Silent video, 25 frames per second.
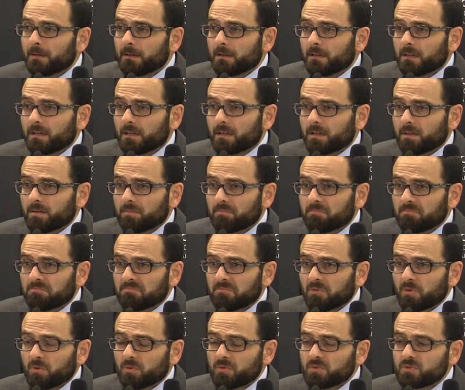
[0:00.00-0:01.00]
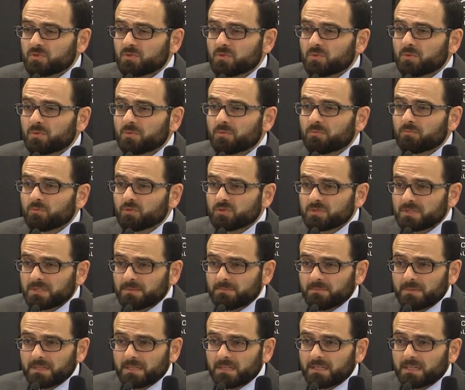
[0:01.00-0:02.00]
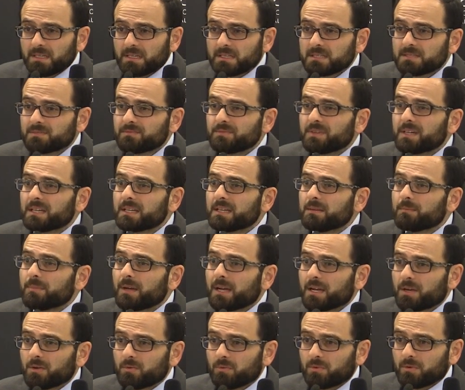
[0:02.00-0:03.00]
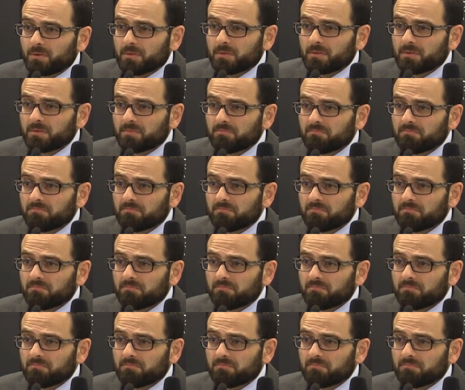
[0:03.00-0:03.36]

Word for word: Um, also, Muslim media is very backward.